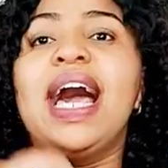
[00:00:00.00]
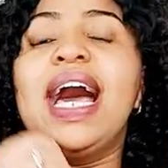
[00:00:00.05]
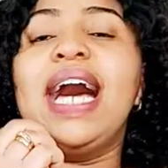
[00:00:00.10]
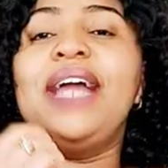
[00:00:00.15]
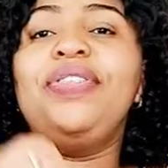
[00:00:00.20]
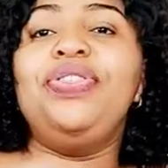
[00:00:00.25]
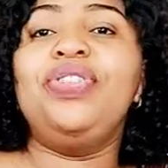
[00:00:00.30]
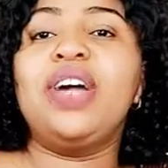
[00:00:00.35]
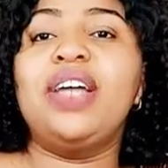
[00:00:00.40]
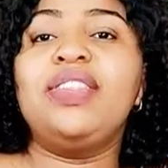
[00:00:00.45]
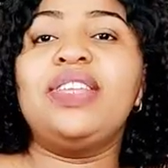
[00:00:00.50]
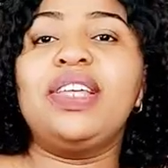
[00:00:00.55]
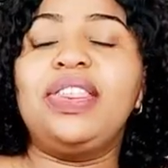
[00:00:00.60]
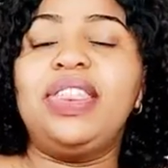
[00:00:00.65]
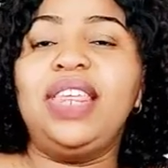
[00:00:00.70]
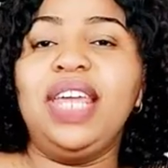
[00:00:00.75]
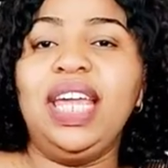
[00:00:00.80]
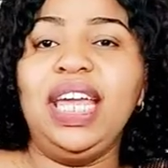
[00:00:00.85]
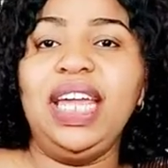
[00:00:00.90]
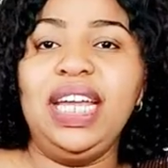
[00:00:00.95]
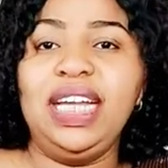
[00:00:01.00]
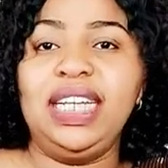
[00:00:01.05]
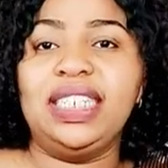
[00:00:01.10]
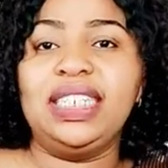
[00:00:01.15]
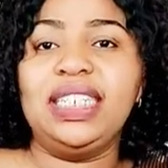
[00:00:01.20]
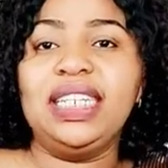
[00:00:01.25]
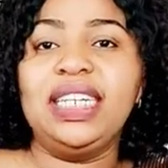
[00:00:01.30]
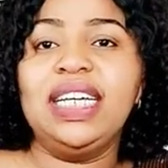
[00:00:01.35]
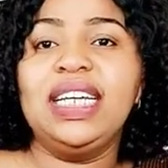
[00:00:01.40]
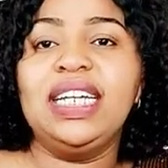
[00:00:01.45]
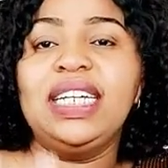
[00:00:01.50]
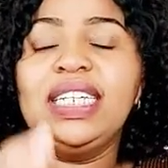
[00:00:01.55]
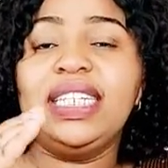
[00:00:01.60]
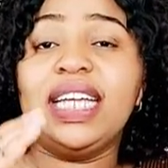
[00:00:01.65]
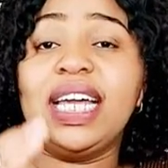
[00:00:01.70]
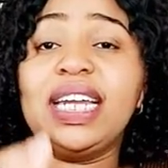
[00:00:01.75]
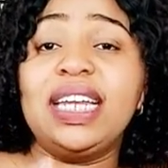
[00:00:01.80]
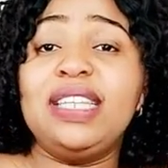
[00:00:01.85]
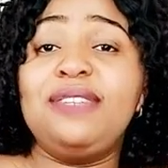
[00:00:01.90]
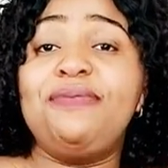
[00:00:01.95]
Another thing
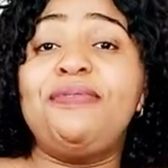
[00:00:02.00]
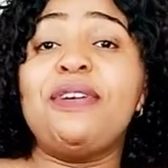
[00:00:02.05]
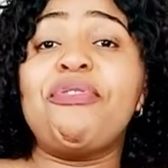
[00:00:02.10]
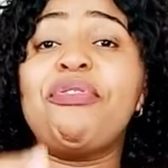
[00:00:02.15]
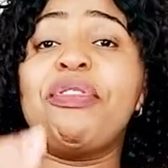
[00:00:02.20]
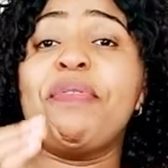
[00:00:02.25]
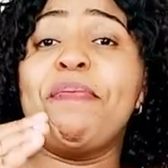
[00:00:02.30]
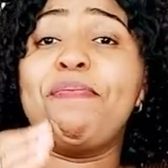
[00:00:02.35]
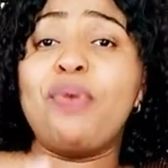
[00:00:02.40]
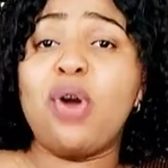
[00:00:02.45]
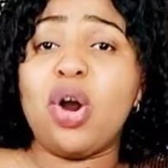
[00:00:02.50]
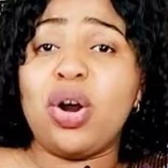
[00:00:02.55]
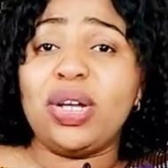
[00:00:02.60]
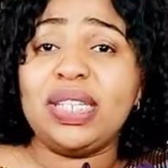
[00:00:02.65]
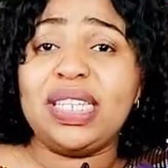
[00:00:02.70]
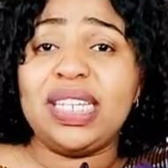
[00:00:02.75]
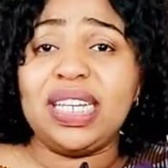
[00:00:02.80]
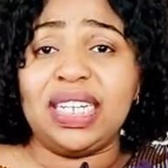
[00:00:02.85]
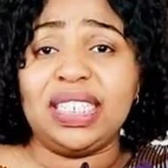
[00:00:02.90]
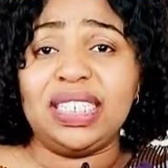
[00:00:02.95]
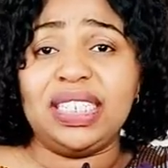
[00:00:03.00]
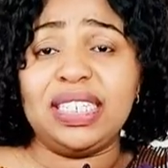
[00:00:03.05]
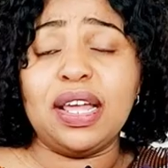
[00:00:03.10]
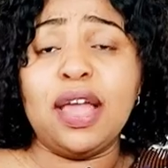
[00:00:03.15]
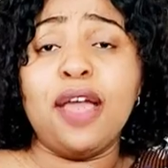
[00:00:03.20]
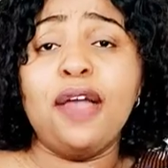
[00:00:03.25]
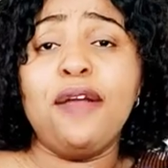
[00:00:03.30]
that is very important